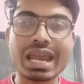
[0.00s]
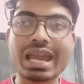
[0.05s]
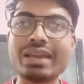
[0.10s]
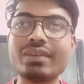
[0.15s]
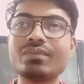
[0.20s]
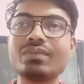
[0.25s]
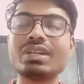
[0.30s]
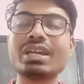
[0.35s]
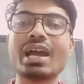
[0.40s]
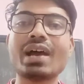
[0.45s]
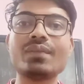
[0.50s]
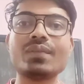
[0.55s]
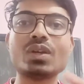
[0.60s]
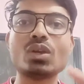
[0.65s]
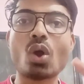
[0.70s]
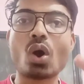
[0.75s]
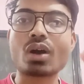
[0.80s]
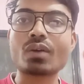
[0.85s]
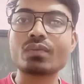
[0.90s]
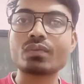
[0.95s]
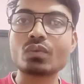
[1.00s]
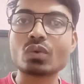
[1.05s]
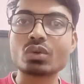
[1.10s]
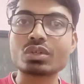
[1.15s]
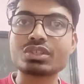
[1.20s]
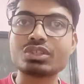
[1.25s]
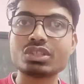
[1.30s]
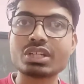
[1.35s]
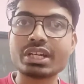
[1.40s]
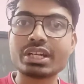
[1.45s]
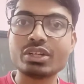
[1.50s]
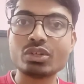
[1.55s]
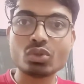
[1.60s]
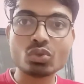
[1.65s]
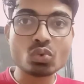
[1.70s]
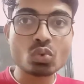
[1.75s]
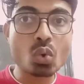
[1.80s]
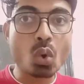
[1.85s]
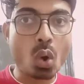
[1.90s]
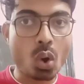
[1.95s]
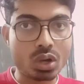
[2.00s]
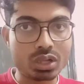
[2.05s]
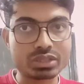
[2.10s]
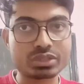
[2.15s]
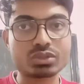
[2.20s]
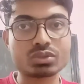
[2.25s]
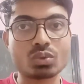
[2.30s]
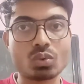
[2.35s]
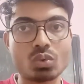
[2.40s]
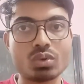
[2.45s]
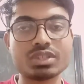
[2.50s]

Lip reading: and we have a log4j2 also.